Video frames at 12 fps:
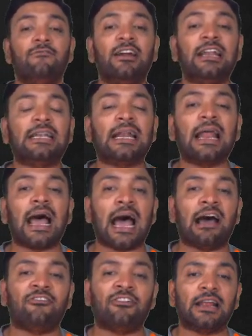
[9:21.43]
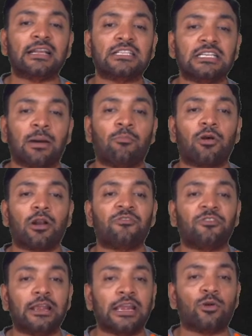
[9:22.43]
weighted average number
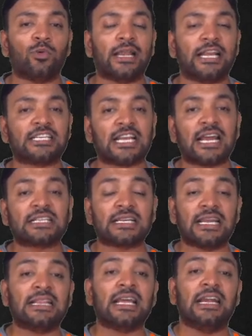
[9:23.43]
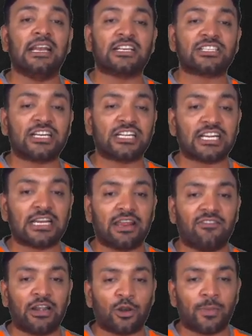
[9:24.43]
of equity shares in the illustration
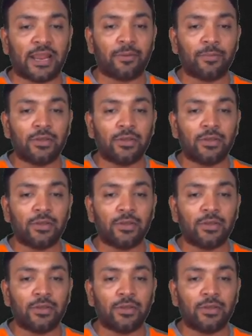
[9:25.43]
given to me.